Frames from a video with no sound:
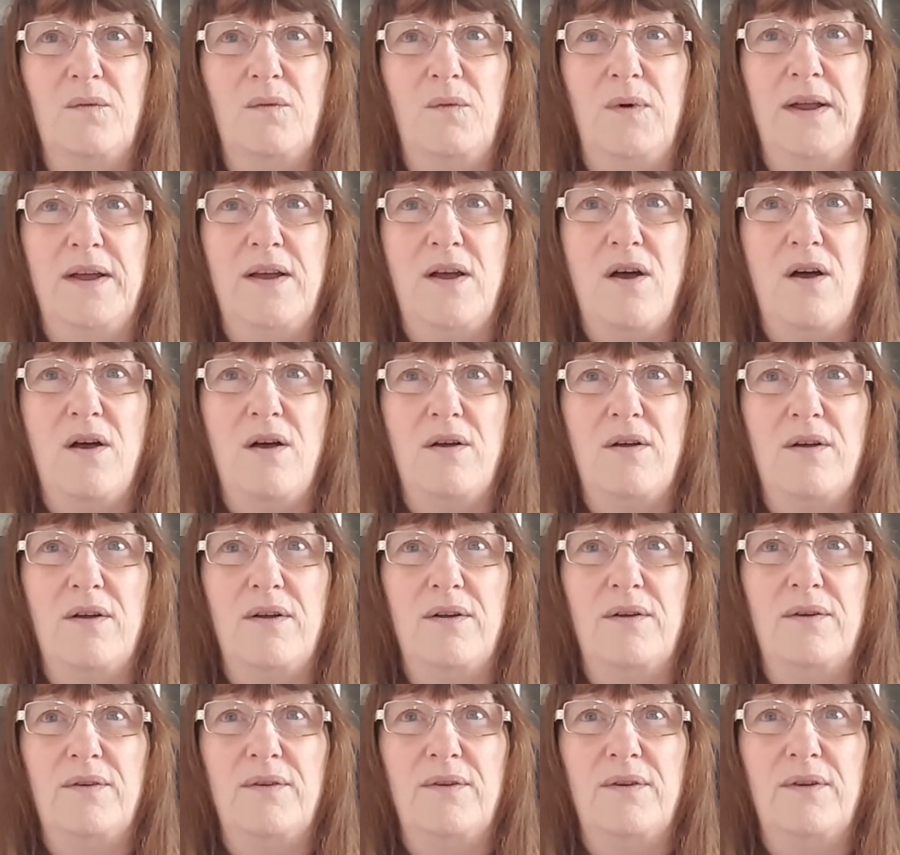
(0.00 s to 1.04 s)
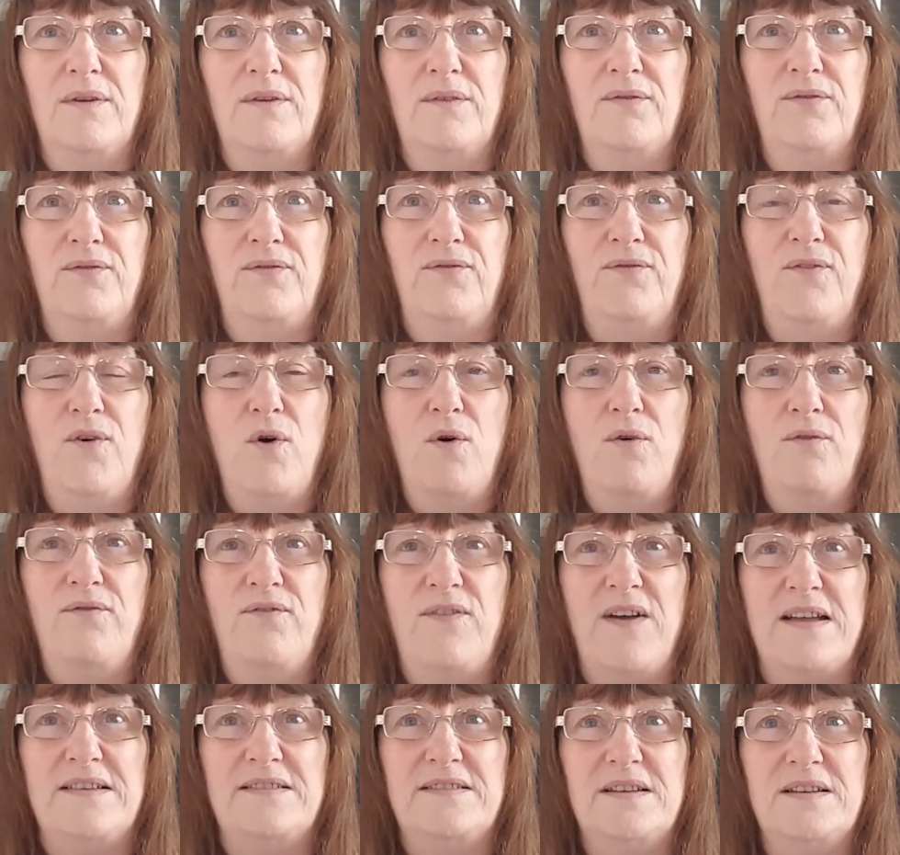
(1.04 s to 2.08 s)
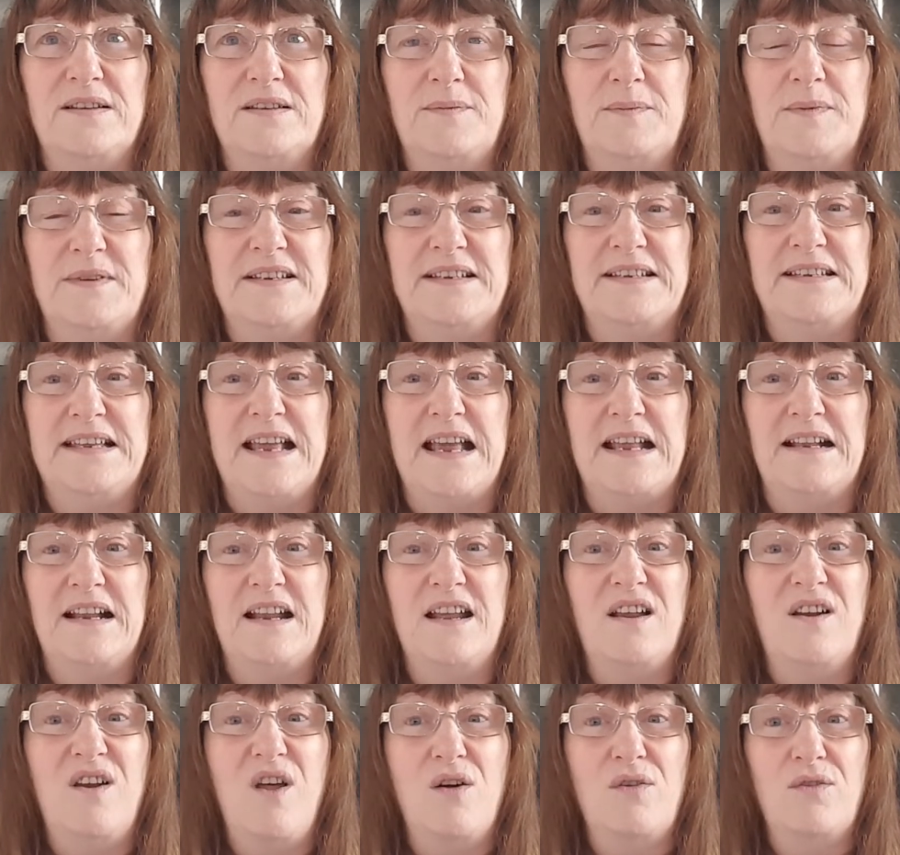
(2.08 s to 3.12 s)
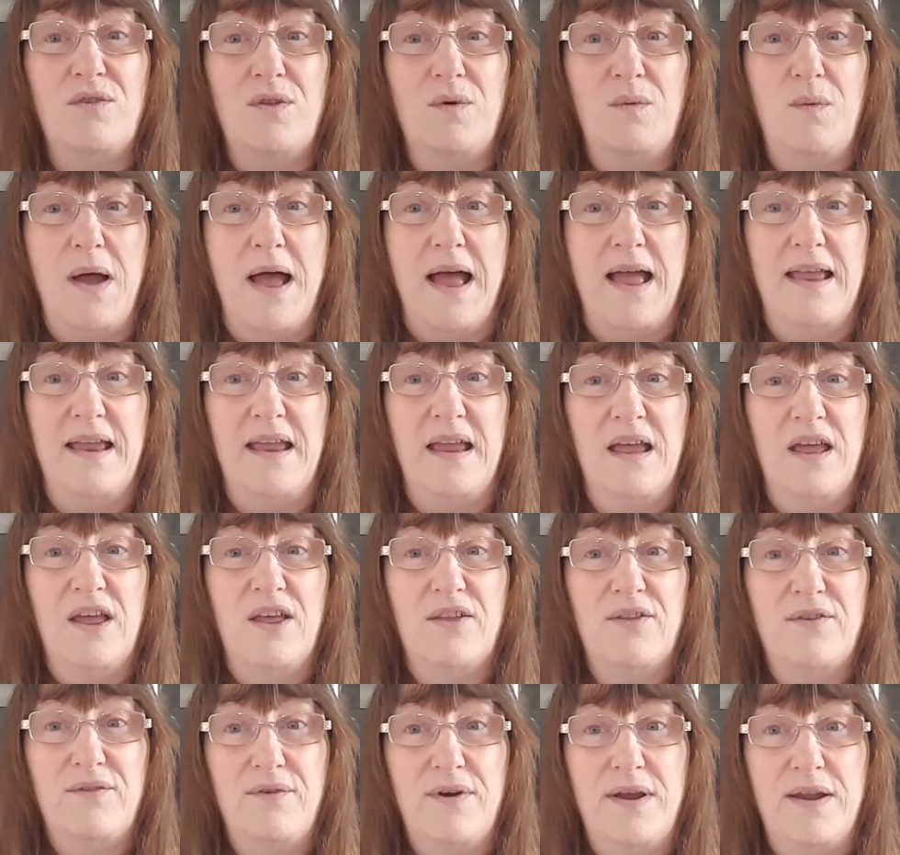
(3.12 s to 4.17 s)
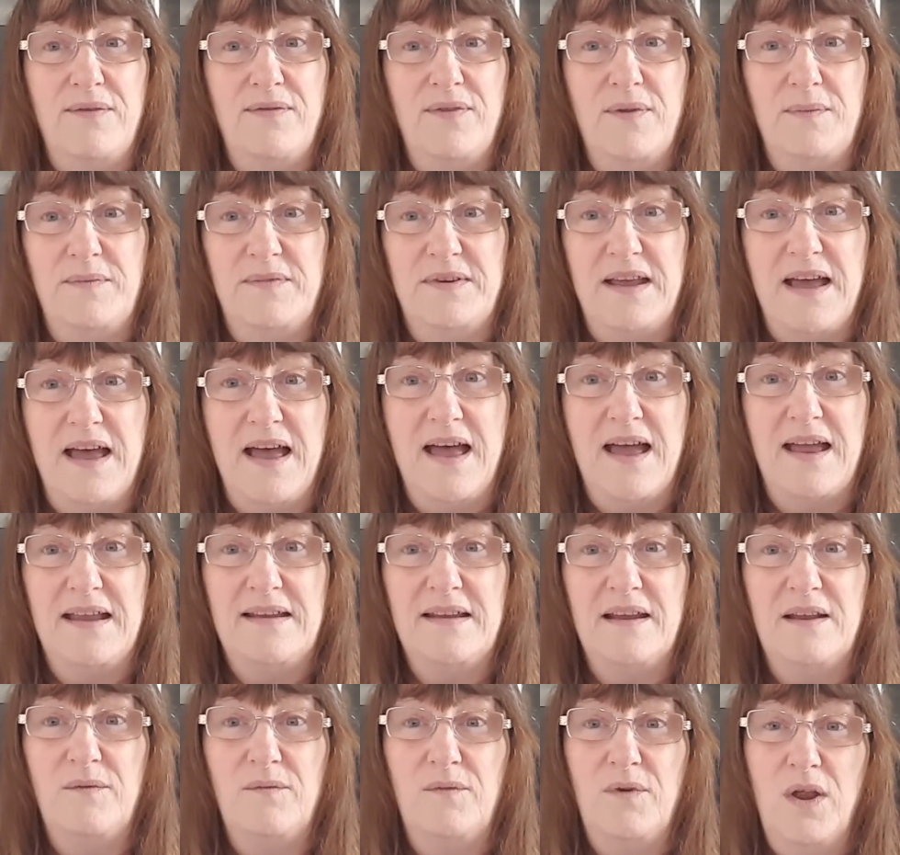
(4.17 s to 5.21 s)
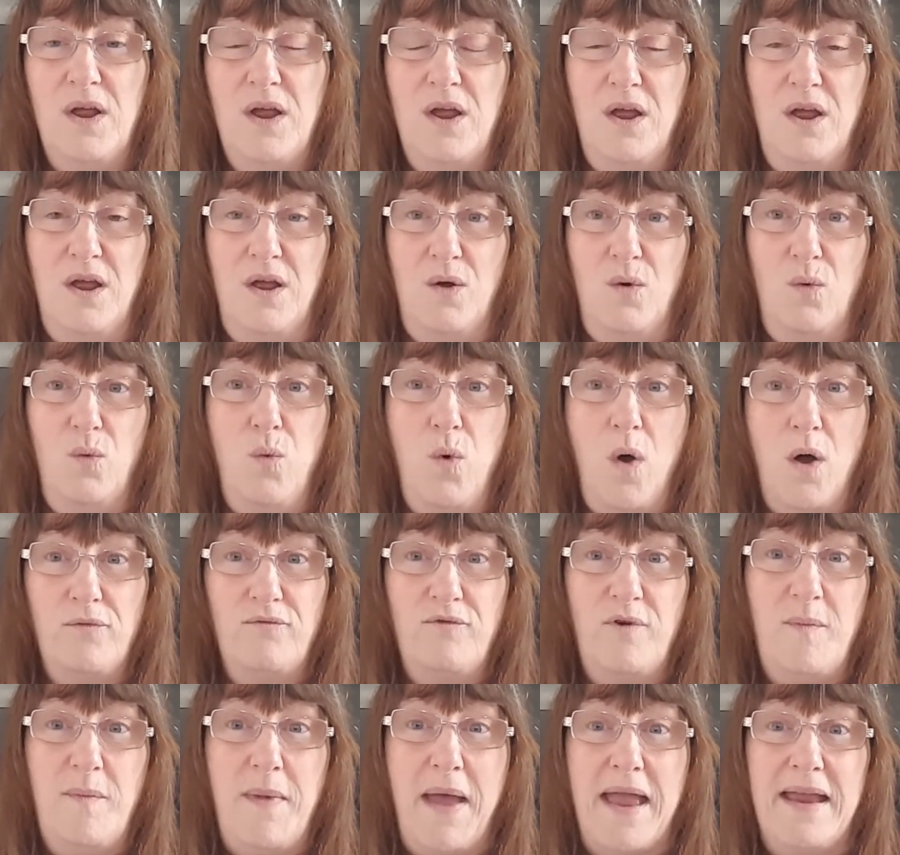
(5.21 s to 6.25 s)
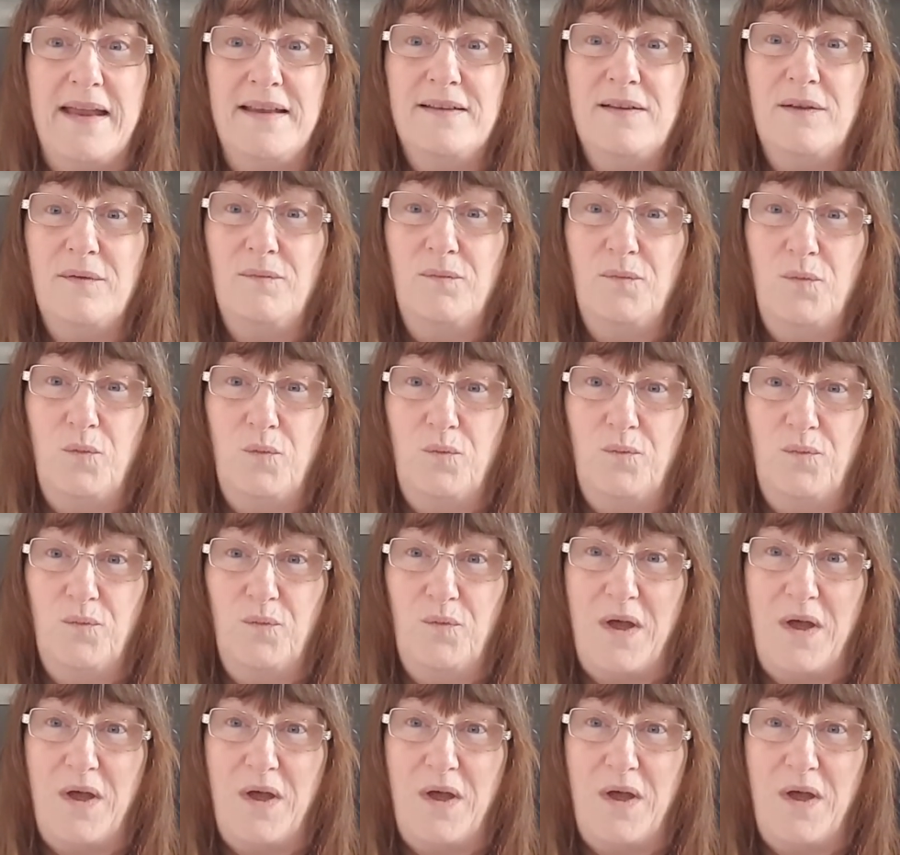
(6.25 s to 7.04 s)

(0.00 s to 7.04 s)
We got four pheasants, but sadly along the way three of them died and one remained, and